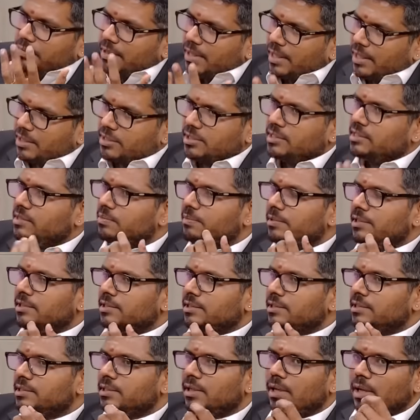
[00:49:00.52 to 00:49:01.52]
election
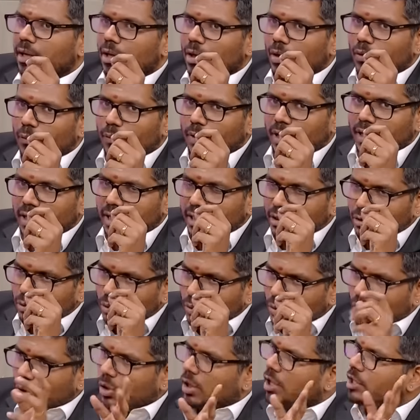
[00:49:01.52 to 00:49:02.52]
speeches, where
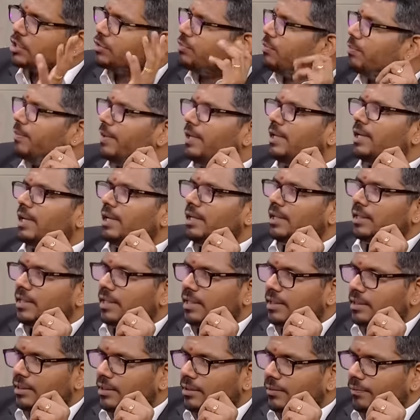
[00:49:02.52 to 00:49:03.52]
Hindu gods would be
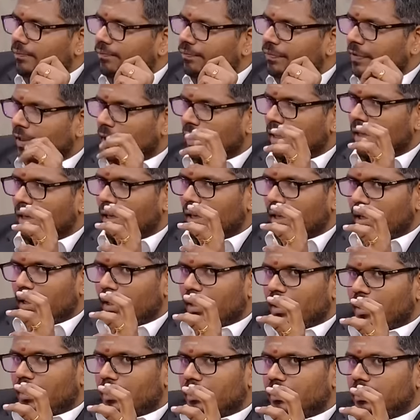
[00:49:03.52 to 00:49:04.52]
denigrated.
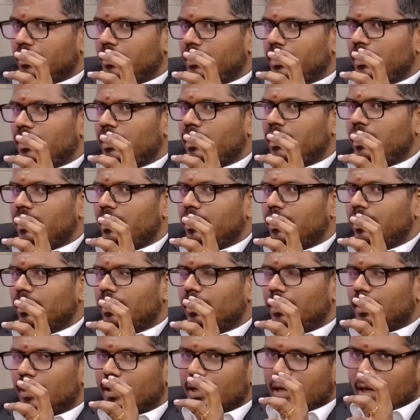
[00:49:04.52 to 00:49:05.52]
The
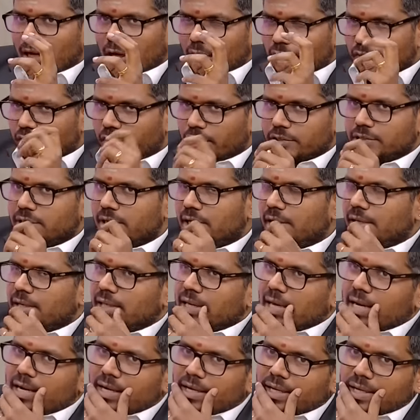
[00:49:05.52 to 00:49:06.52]
unfortunate
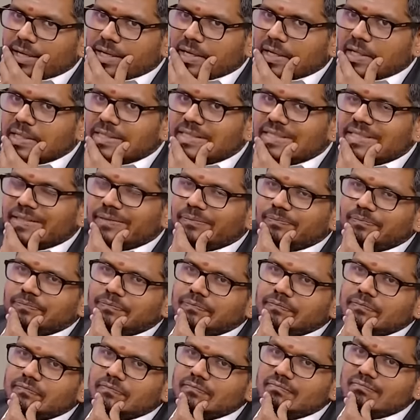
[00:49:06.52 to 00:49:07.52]
reality is
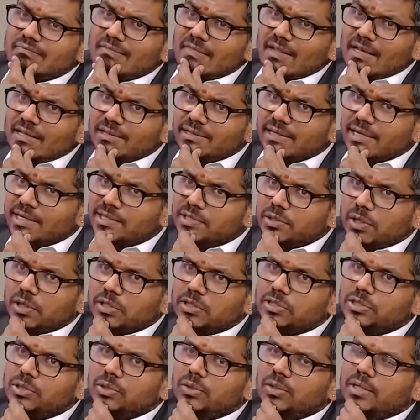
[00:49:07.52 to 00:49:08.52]
there is
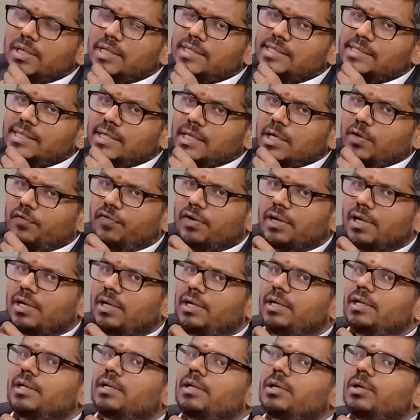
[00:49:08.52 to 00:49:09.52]
also a
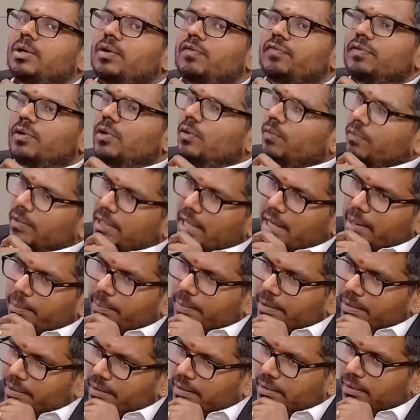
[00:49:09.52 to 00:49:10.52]
significant degree of
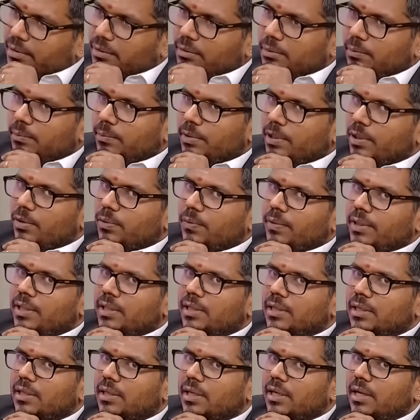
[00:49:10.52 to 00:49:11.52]
overlap
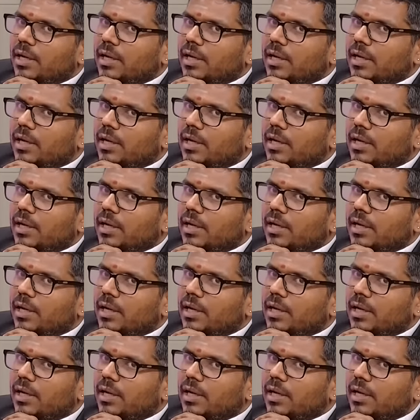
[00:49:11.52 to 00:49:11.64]
between